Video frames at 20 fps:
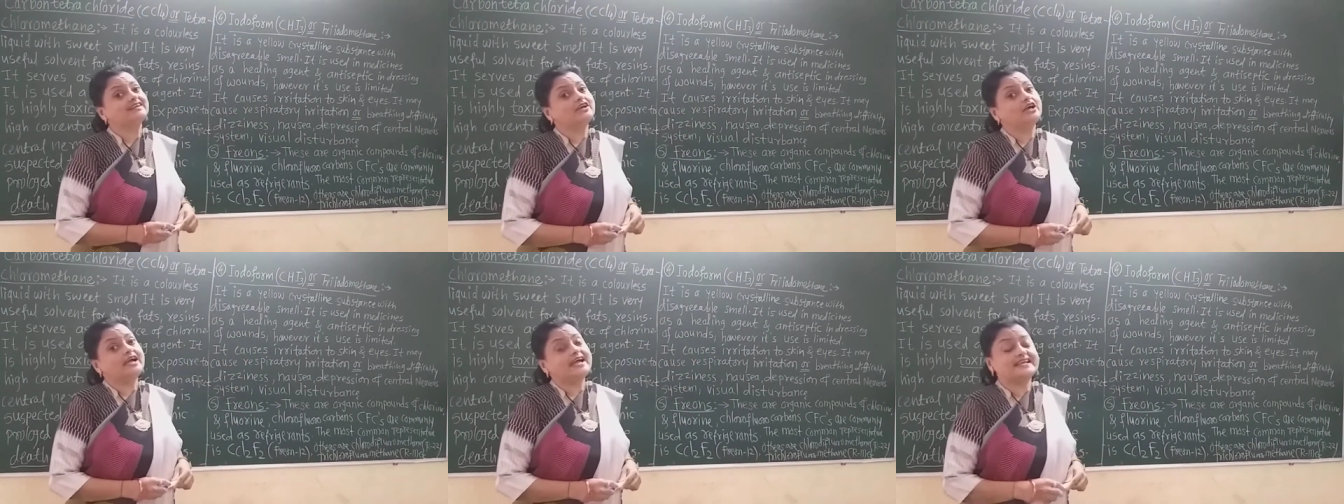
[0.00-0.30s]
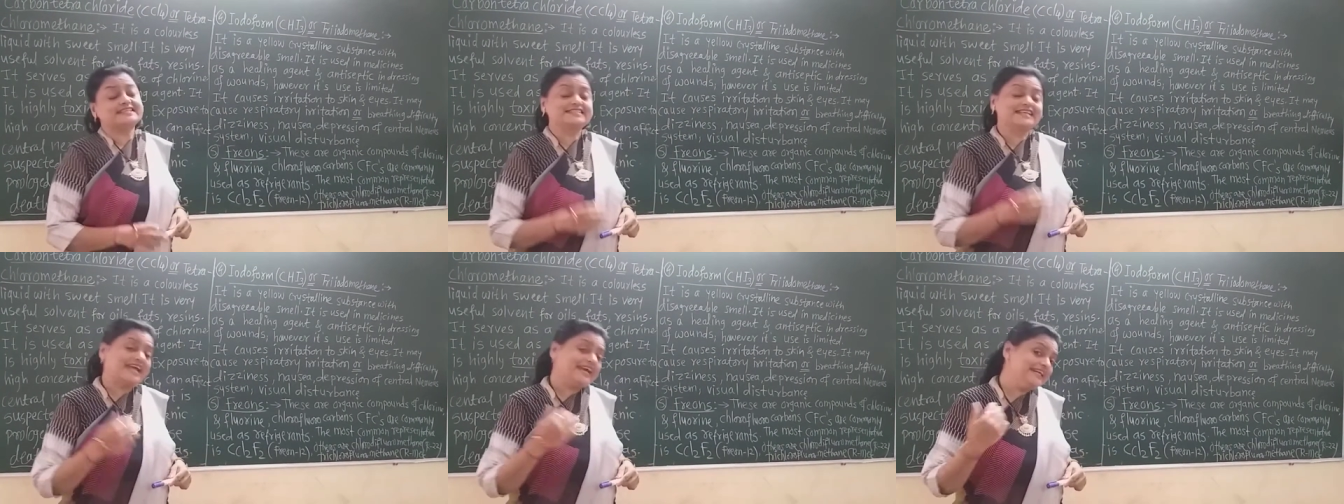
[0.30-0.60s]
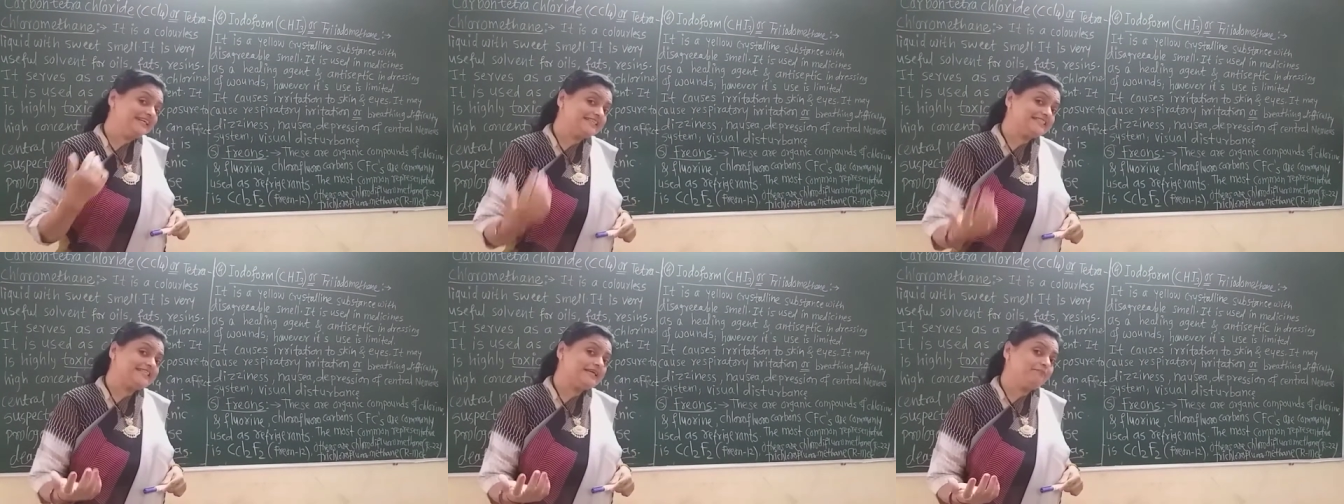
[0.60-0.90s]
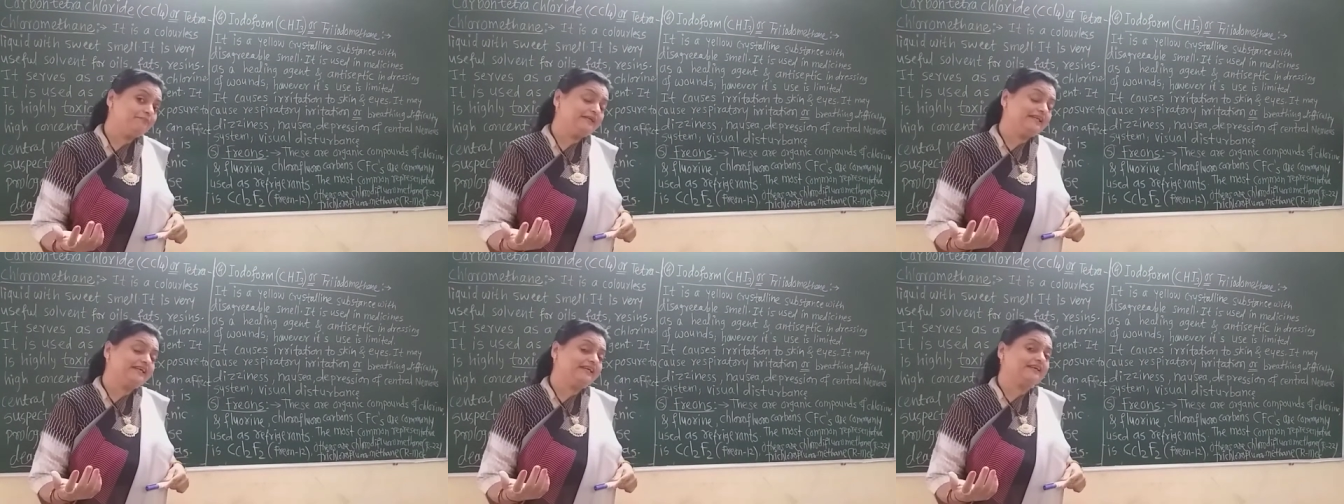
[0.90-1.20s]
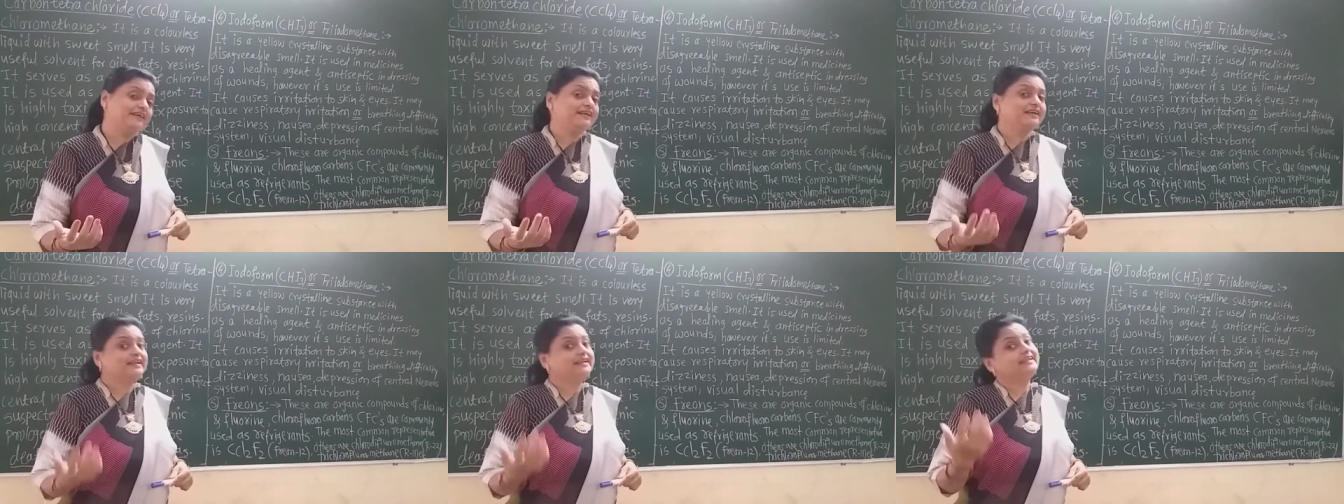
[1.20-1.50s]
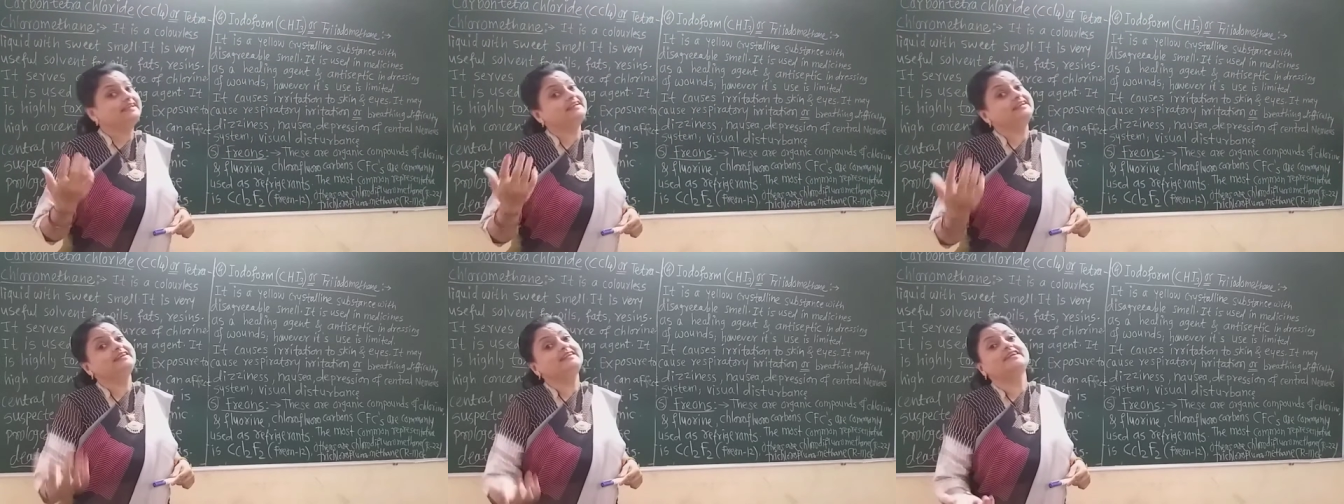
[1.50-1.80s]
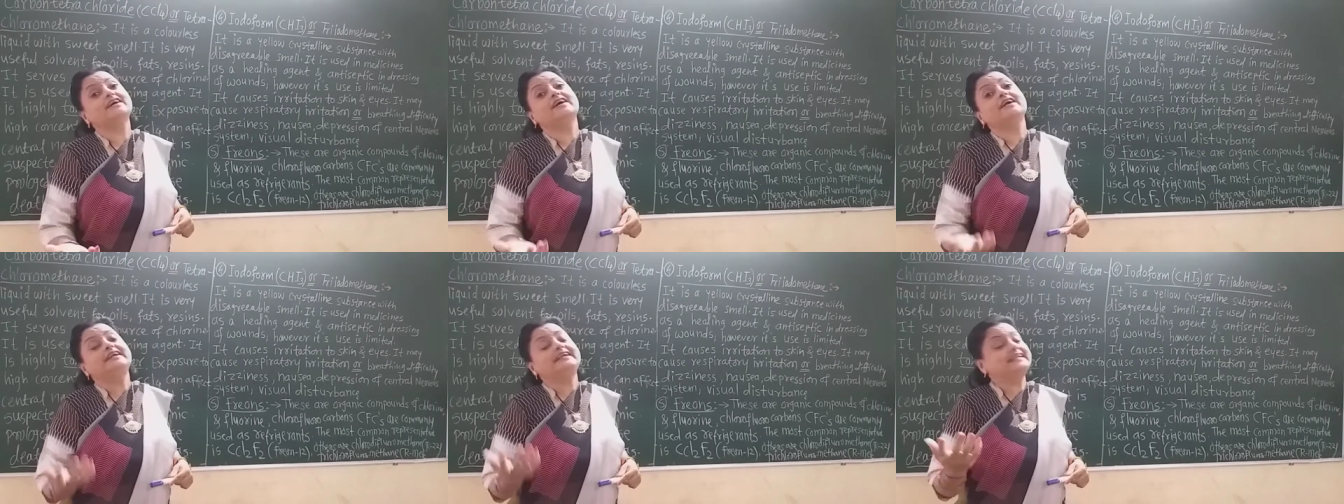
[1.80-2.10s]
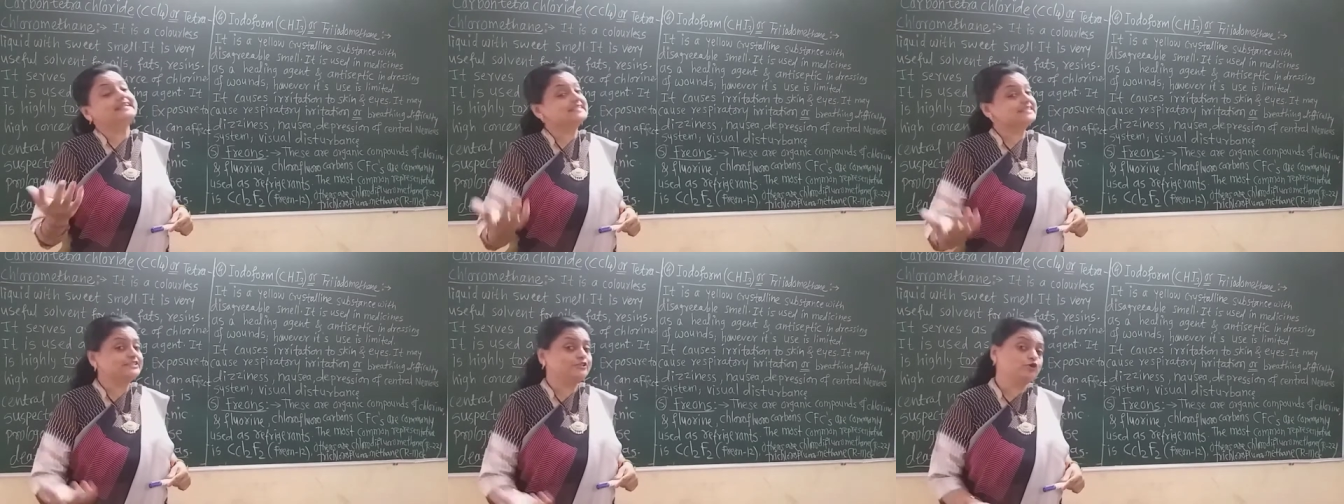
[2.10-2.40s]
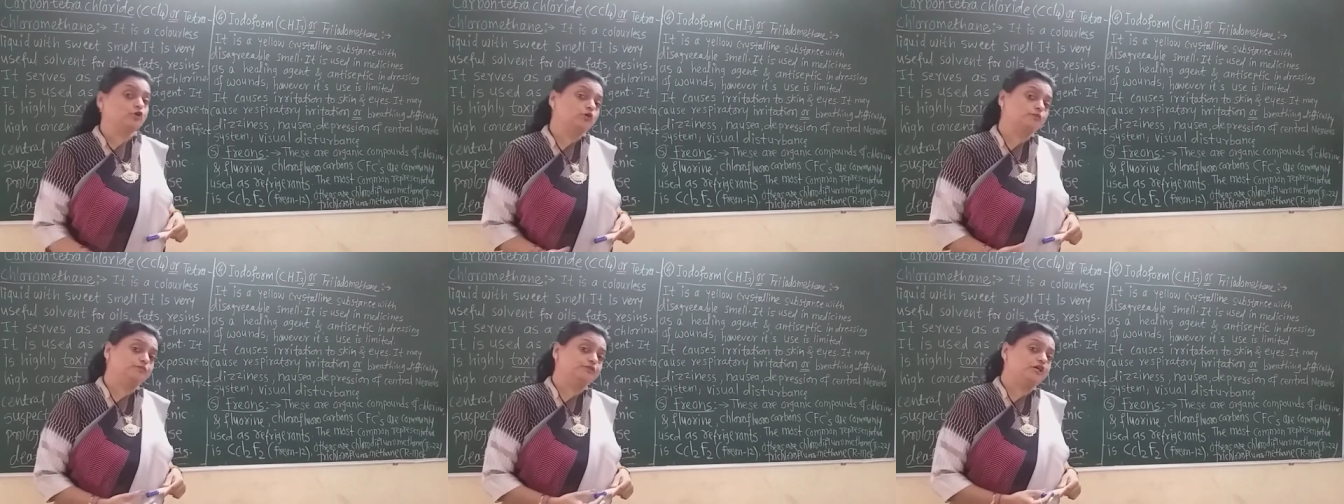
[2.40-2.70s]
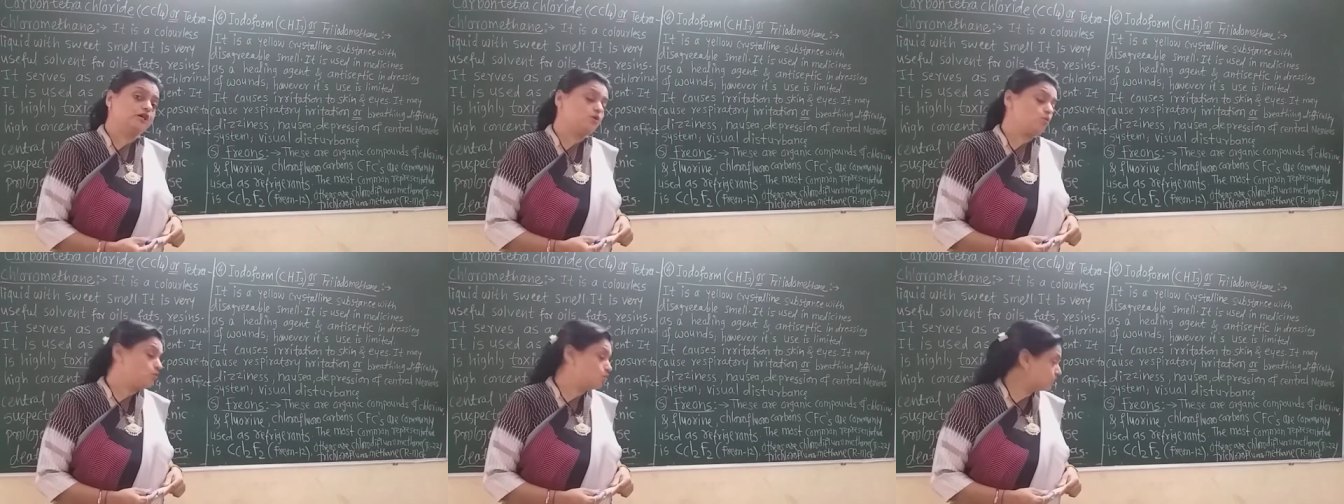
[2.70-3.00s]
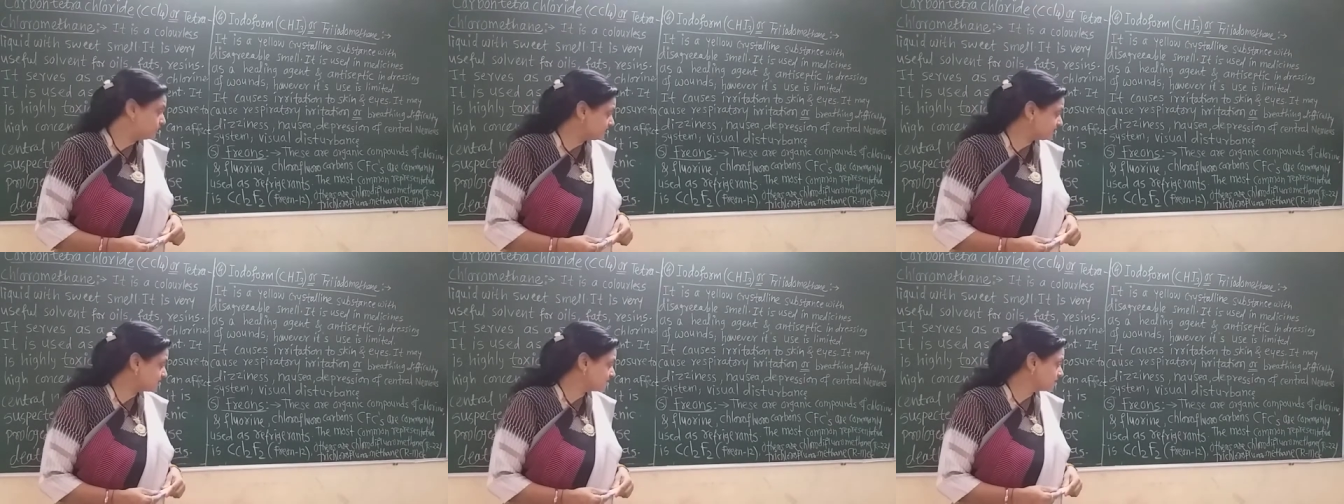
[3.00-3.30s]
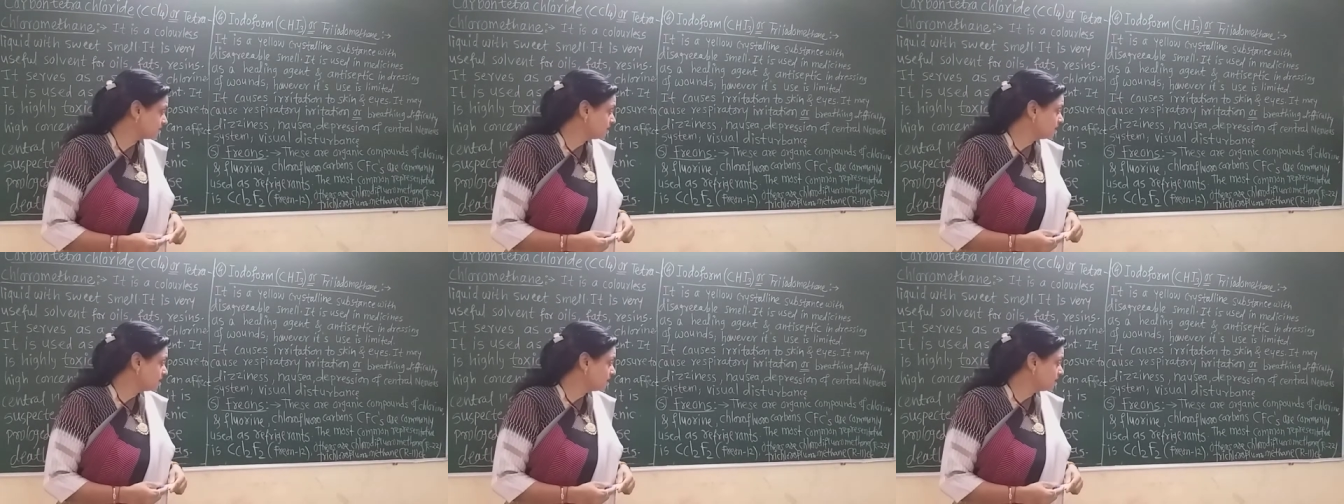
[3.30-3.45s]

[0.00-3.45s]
as antiseptic in the dressing of the wounds.